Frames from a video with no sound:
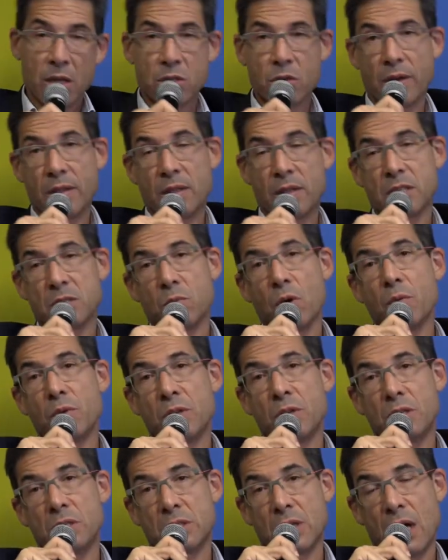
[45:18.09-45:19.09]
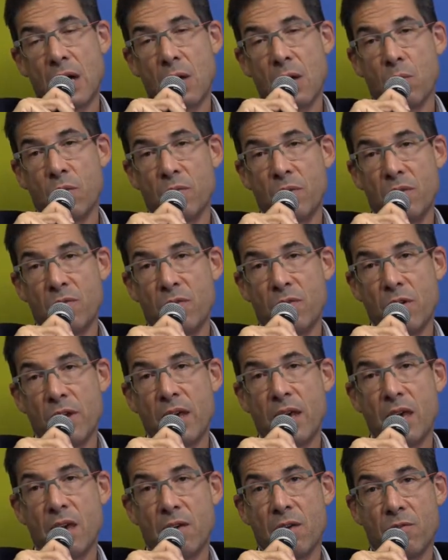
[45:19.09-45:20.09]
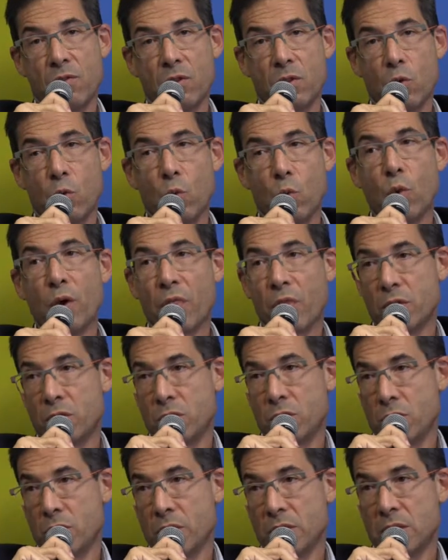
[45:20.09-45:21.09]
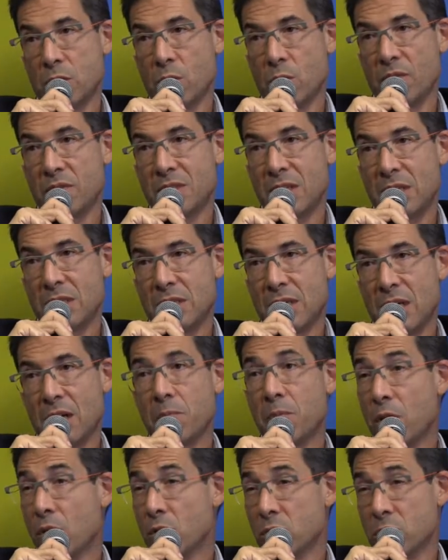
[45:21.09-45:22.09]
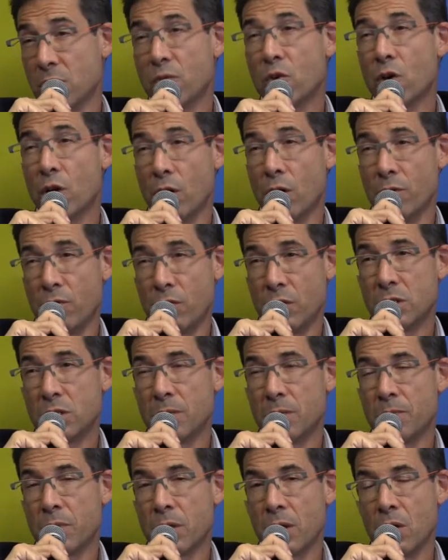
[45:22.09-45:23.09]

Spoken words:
So at this moment in time, we've been very careful with the tours that we've sent out because of COVID.